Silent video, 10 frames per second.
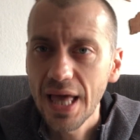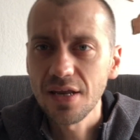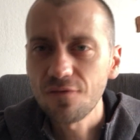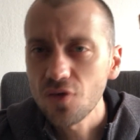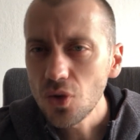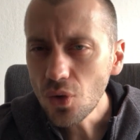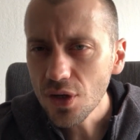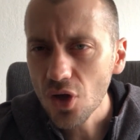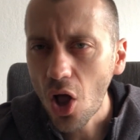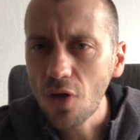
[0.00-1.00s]
And if you
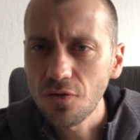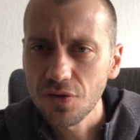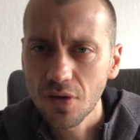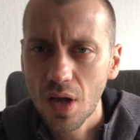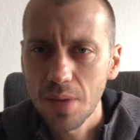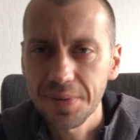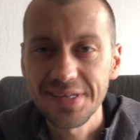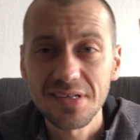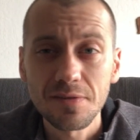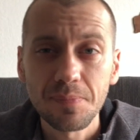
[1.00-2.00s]
look at all of those
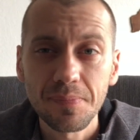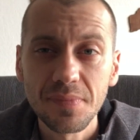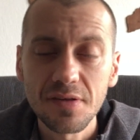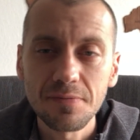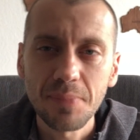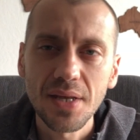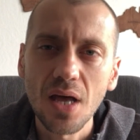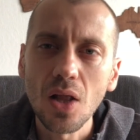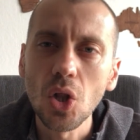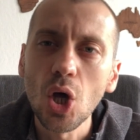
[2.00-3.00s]
companies, they
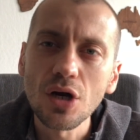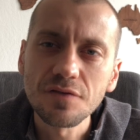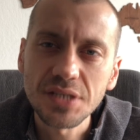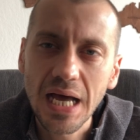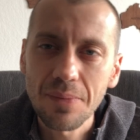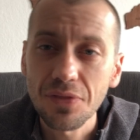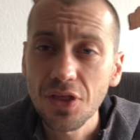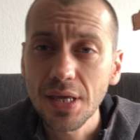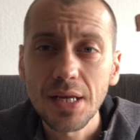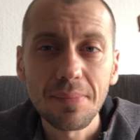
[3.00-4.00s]
spend a lot of time
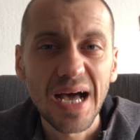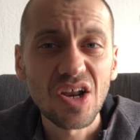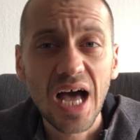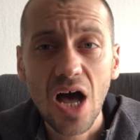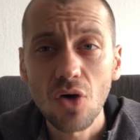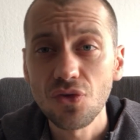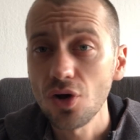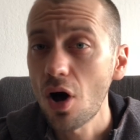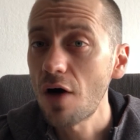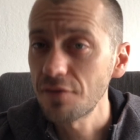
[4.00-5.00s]
thinking about how
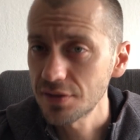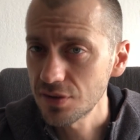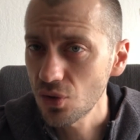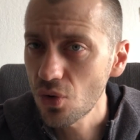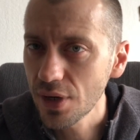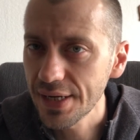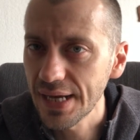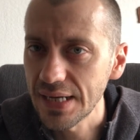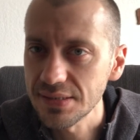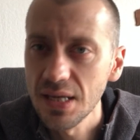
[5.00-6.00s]
the office is
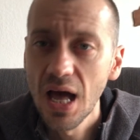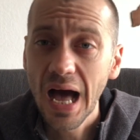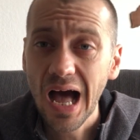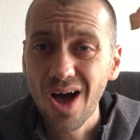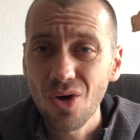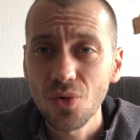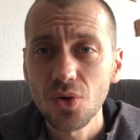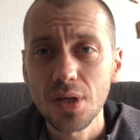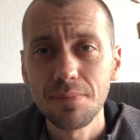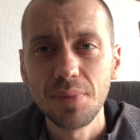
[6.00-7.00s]
organized, how
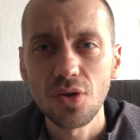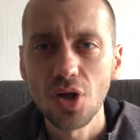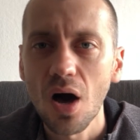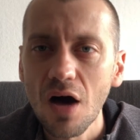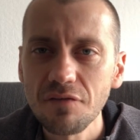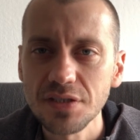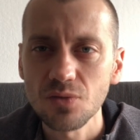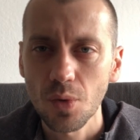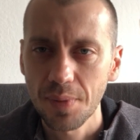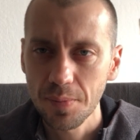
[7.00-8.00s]
you can build the
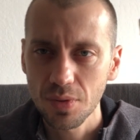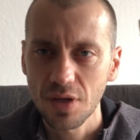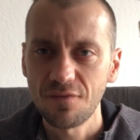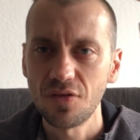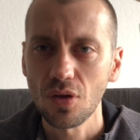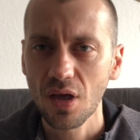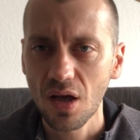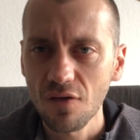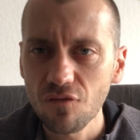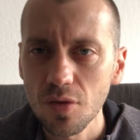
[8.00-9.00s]
office where people feel
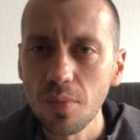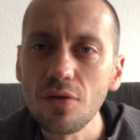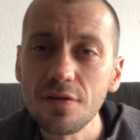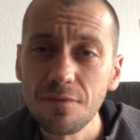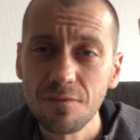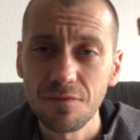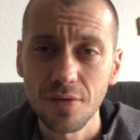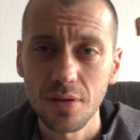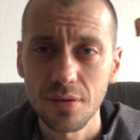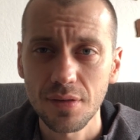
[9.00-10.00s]
comfortable,
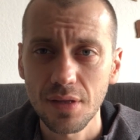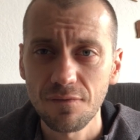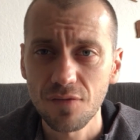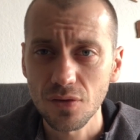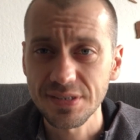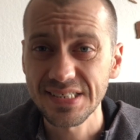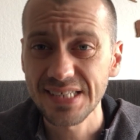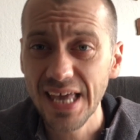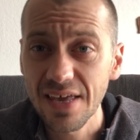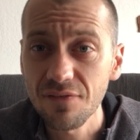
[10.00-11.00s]
they feel
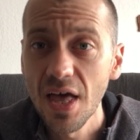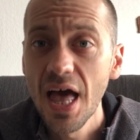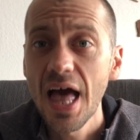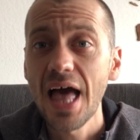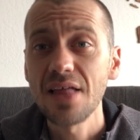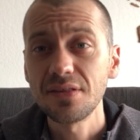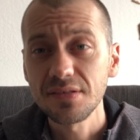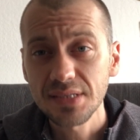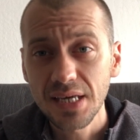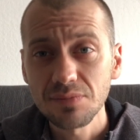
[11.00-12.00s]
safe. At
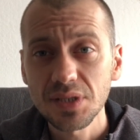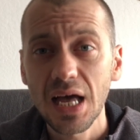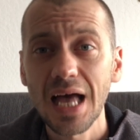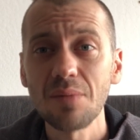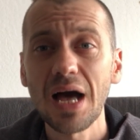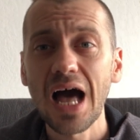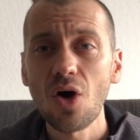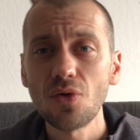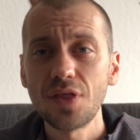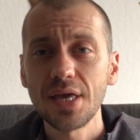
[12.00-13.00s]
the same time,
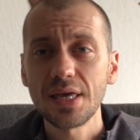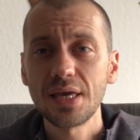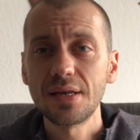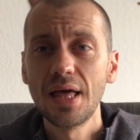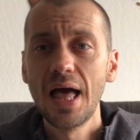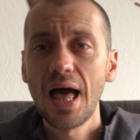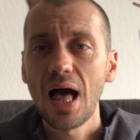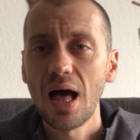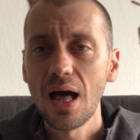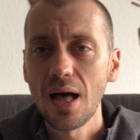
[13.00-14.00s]
how they can
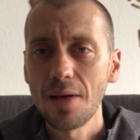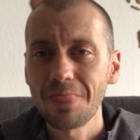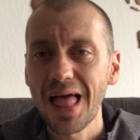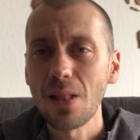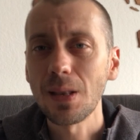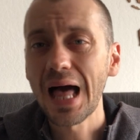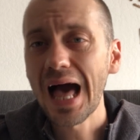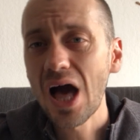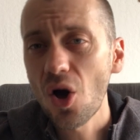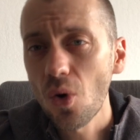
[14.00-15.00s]

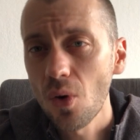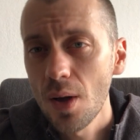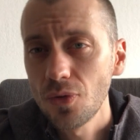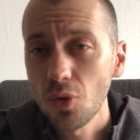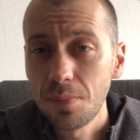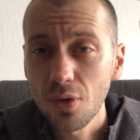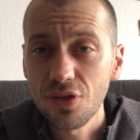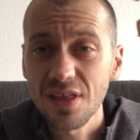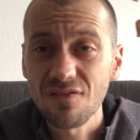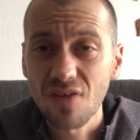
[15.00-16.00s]
allow to
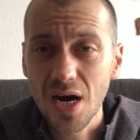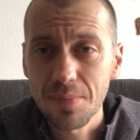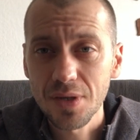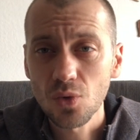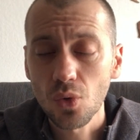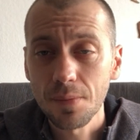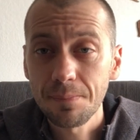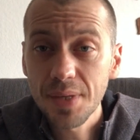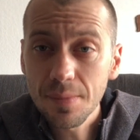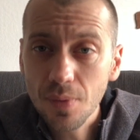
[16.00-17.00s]
build the environment where
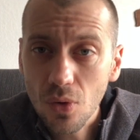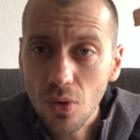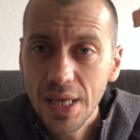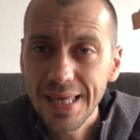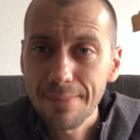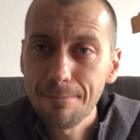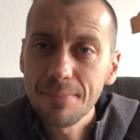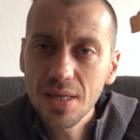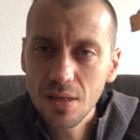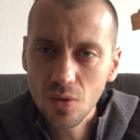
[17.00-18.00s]
people
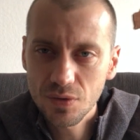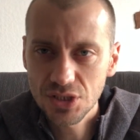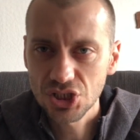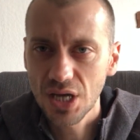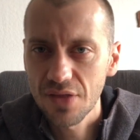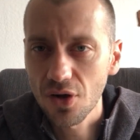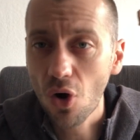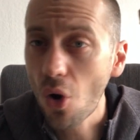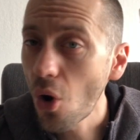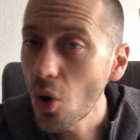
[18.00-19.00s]
mingle with each
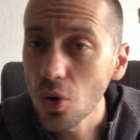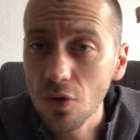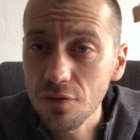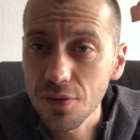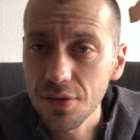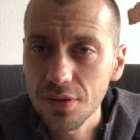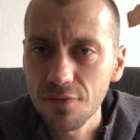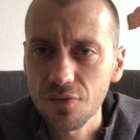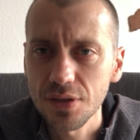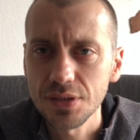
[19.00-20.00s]
other all over the
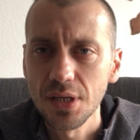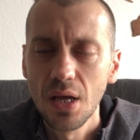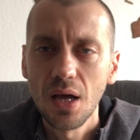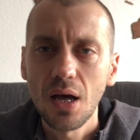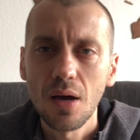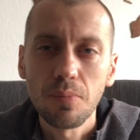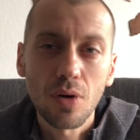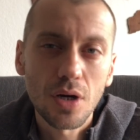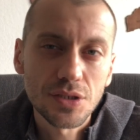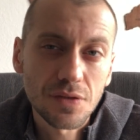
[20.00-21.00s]
different
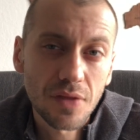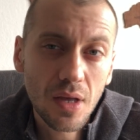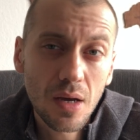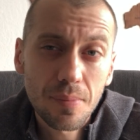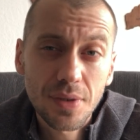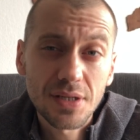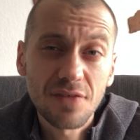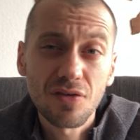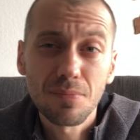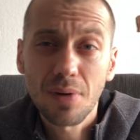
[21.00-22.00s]
parts of the company,
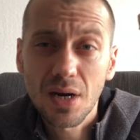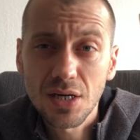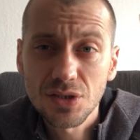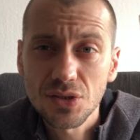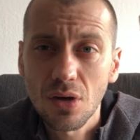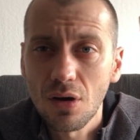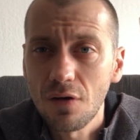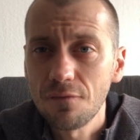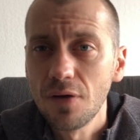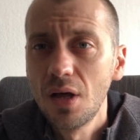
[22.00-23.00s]
different parts
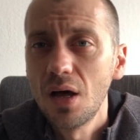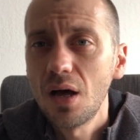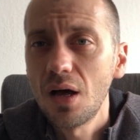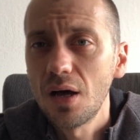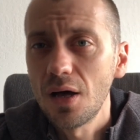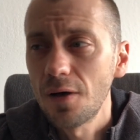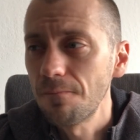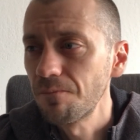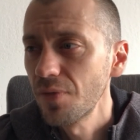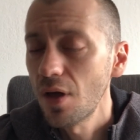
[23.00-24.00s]
of
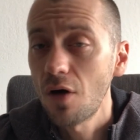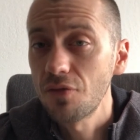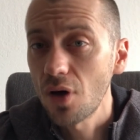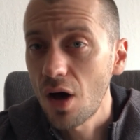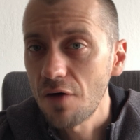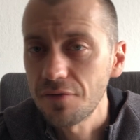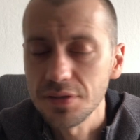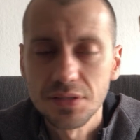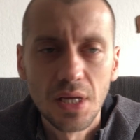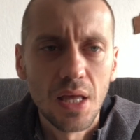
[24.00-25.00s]
the
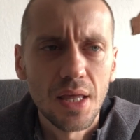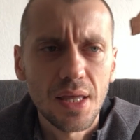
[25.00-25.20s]
office.